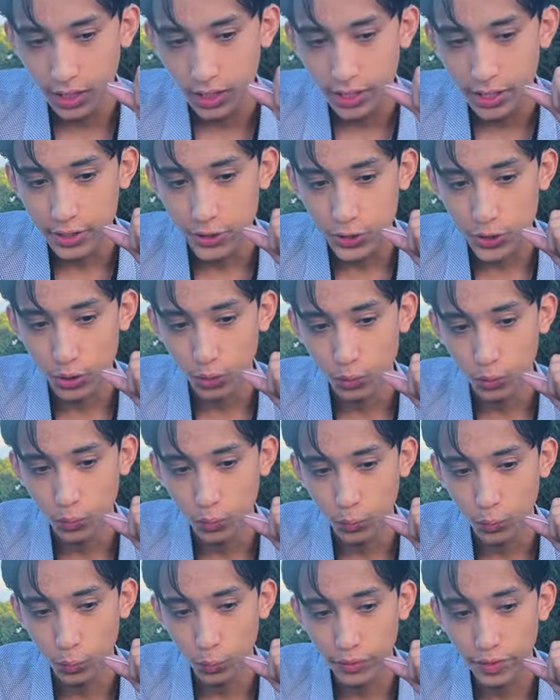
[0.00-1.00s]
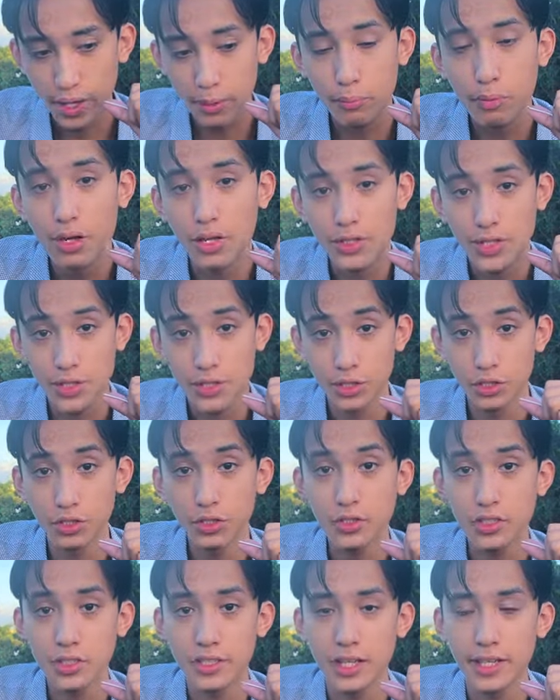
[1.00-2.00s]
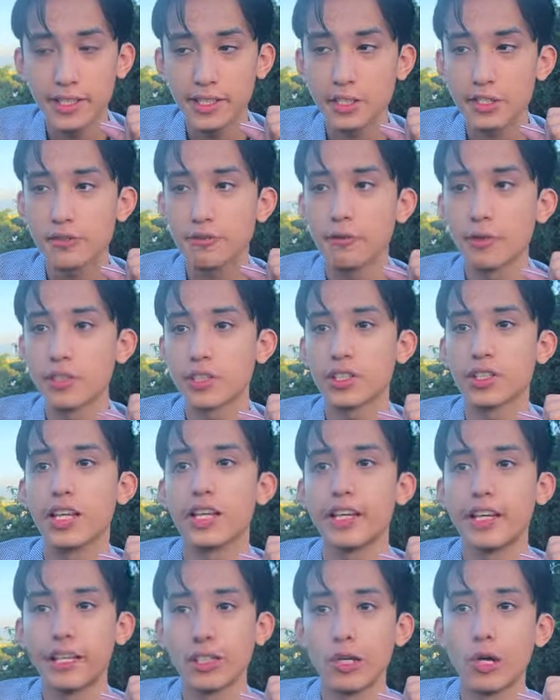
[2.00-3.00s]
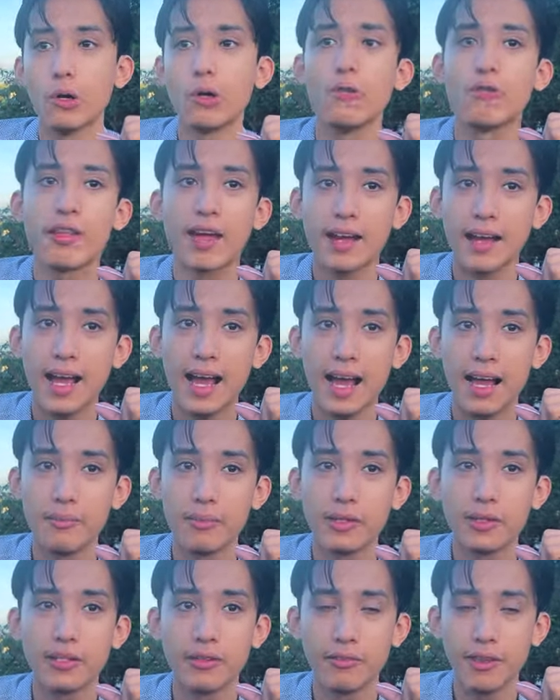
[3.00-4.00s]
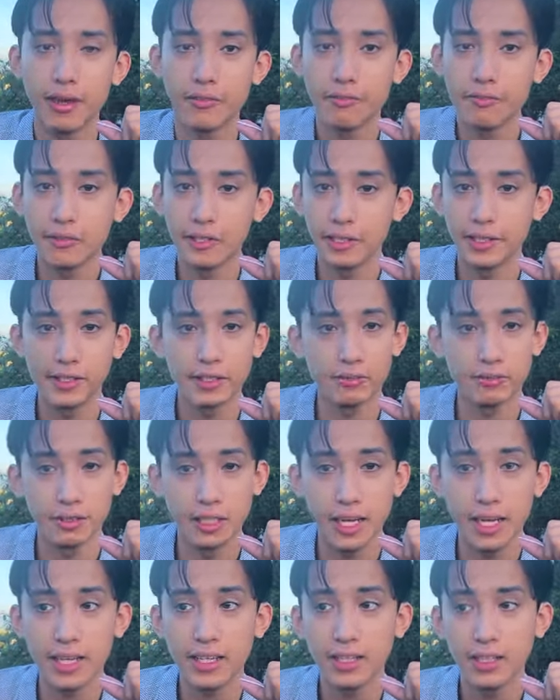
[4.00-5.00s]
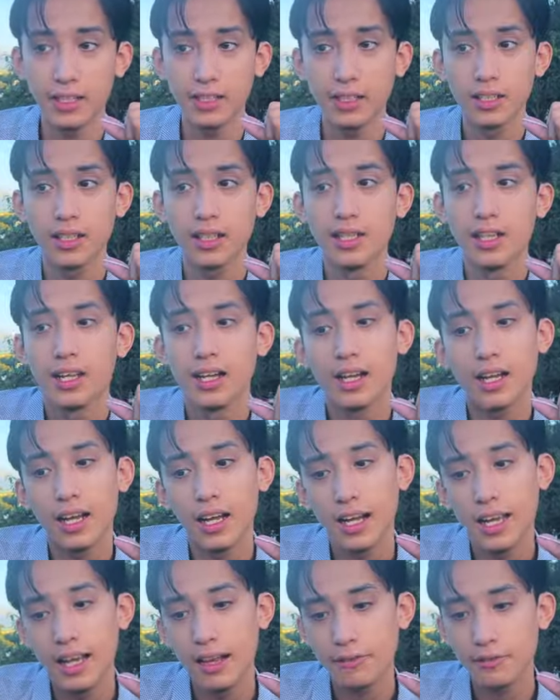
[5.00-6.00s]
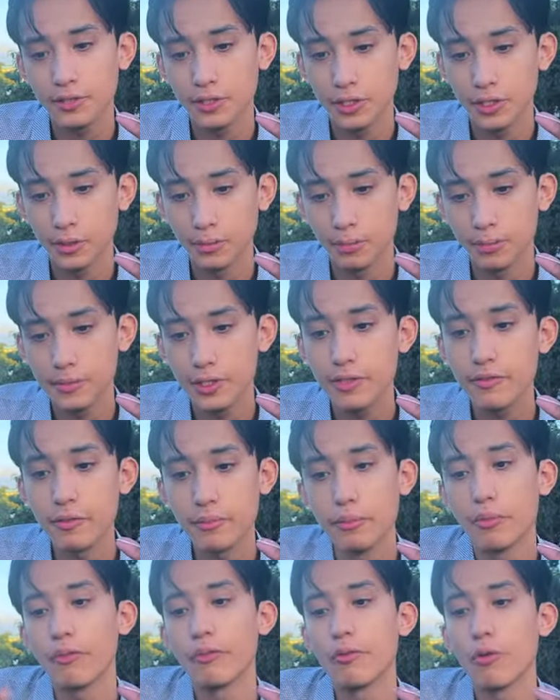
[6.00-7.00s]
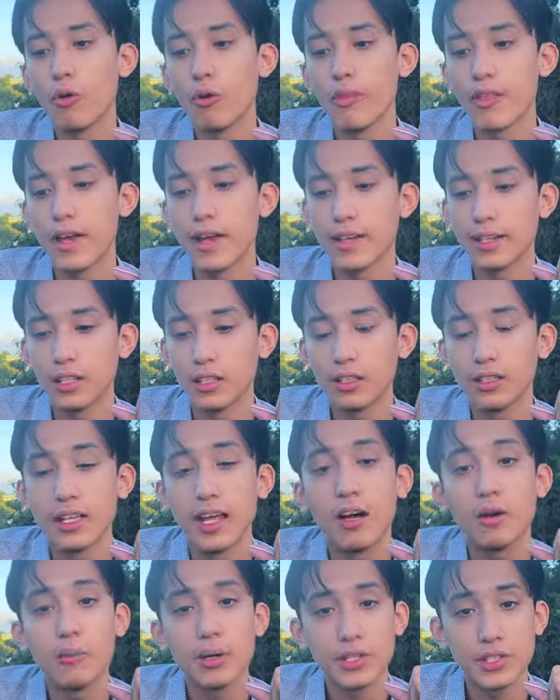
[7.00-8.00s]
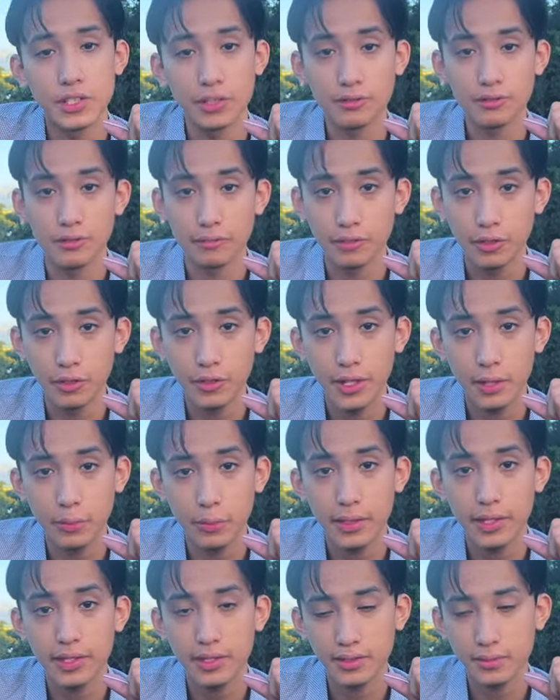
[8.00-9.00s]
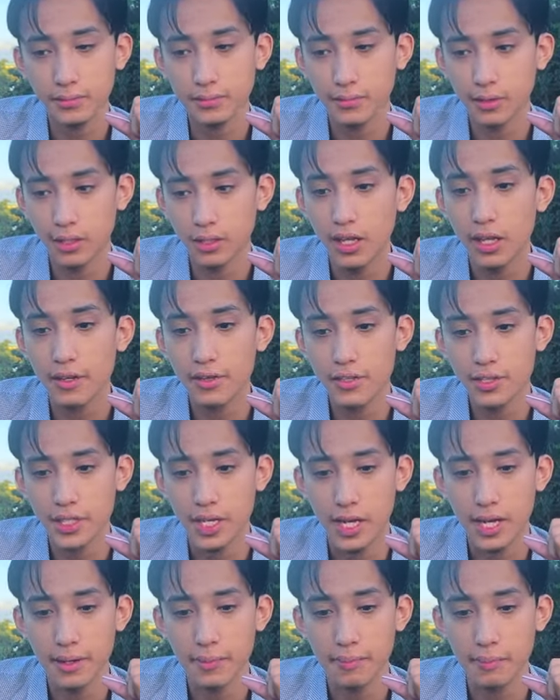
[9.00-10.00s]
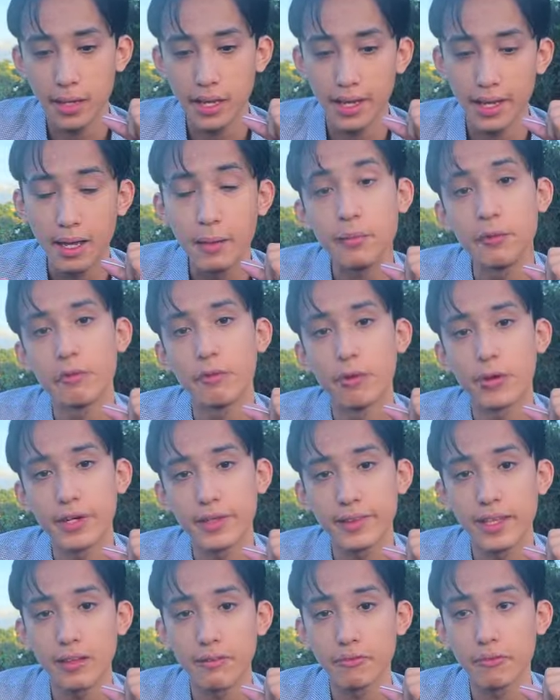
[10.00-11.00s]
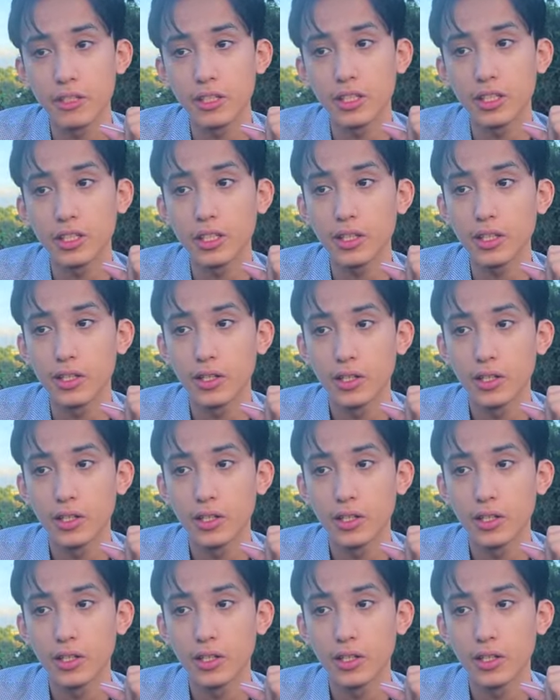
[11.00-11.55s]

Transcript: And so, what that process looks like is first letting go of that habit, of that feeling of lack, I have to, even before that, allow myself to feel that way. A lot of the time, I am avoiding that feeling.